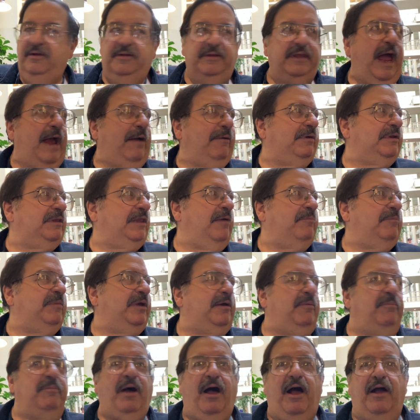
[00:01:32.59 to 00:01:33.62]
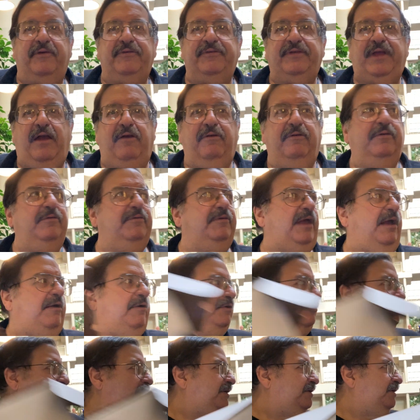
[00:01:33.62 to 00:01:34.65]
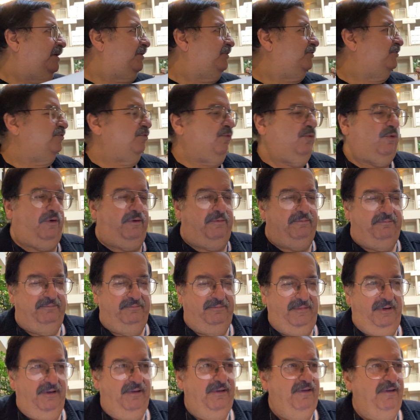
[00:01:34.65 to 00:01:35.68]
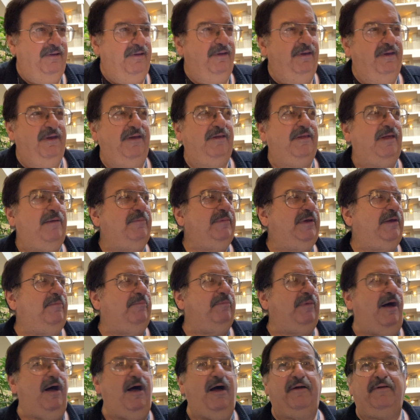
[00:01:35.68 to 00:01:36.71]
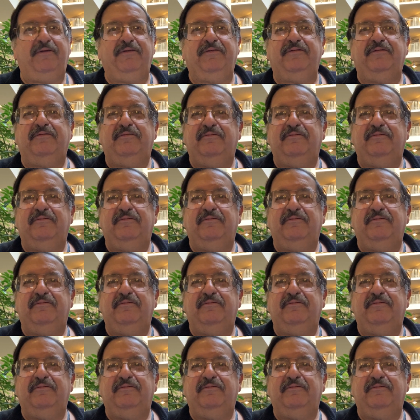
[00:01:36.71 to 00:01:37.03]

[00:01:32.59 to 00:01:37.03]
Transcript: Darren lent me a box. Darren, Darren's right next door. He lent me a box.